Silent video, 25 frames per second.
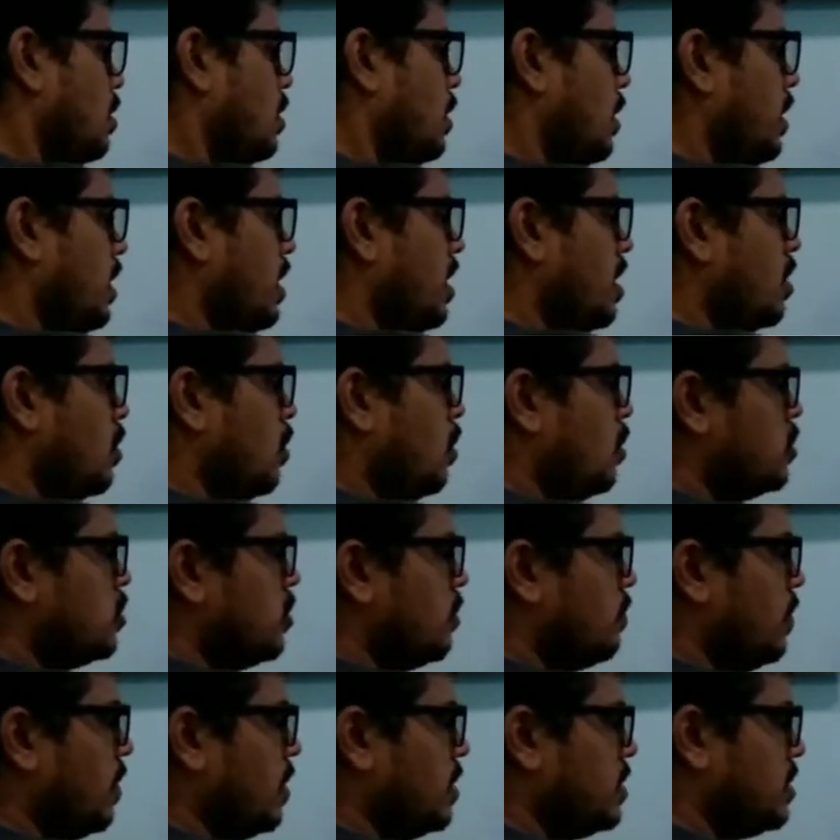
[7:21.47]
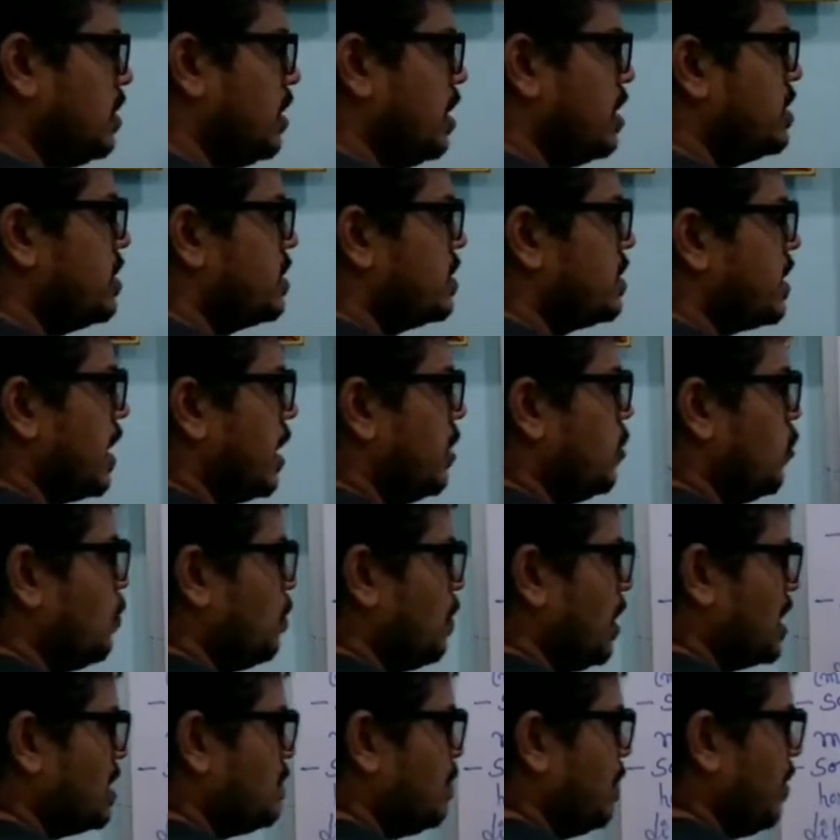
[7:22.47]
The ER also function as a
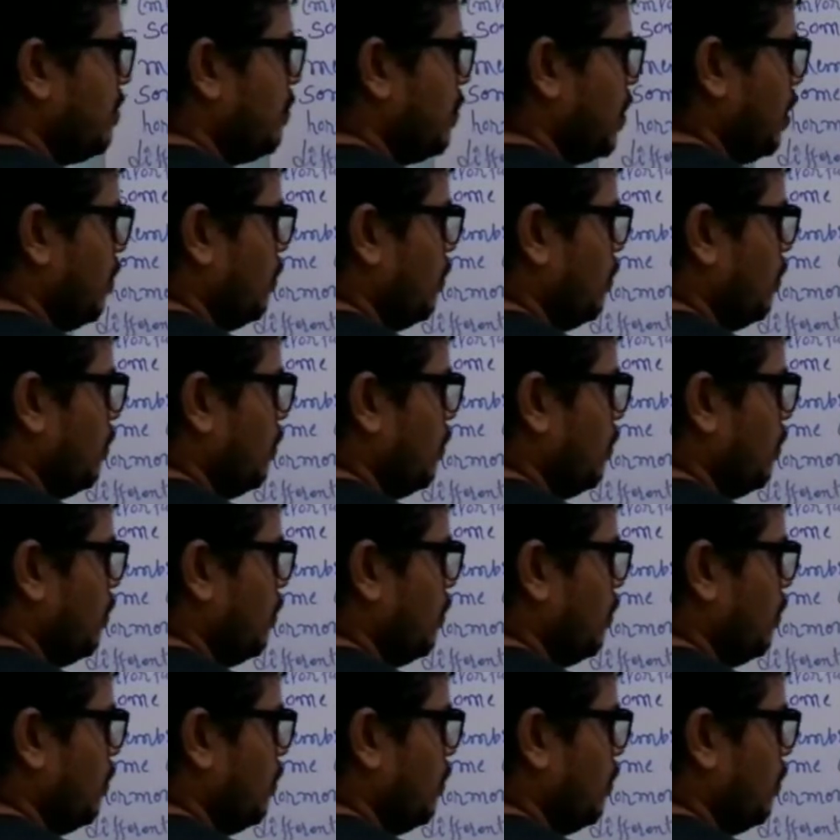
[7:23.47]
cytoplasmic